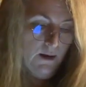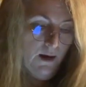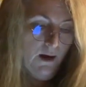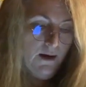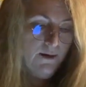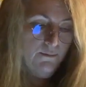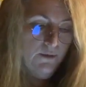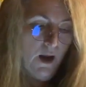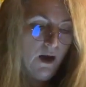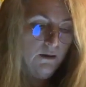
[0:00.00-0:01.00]

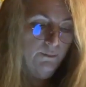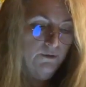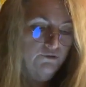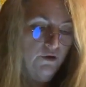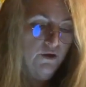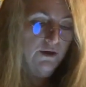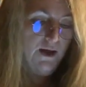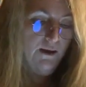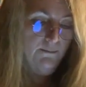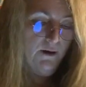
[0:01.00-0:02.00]
"I'm Ngakpa
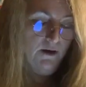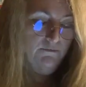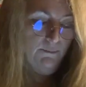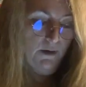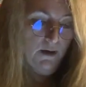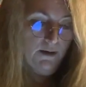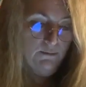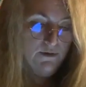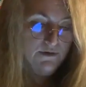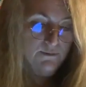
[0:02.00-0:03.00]
Chögyam," I replied
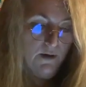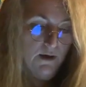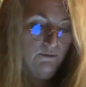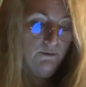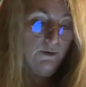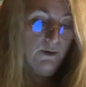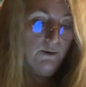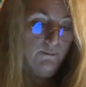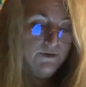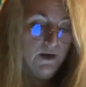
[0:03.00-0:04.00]
with a smile,
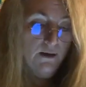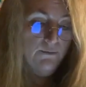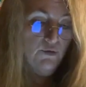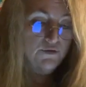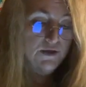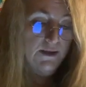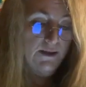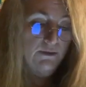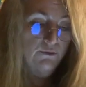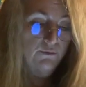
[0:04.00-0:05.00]
"but I'm not a
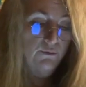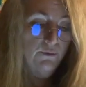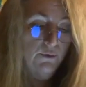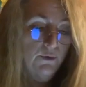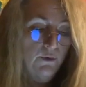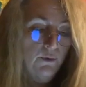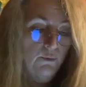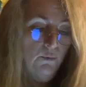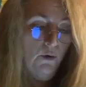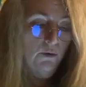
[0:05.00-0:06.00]
Hindu.
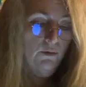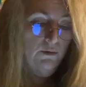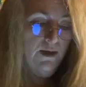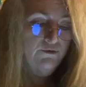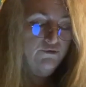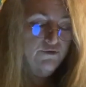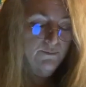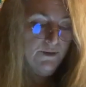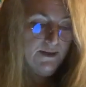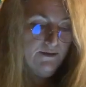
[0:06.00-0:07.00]
What led you to
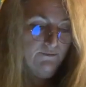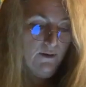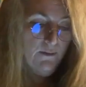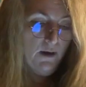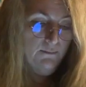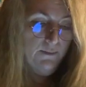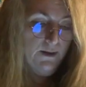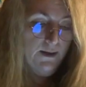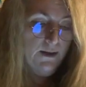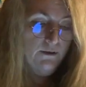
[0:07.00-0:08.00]
believe I might
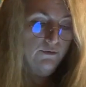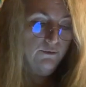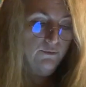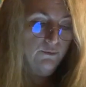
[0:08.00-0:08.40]
be a Hindu?"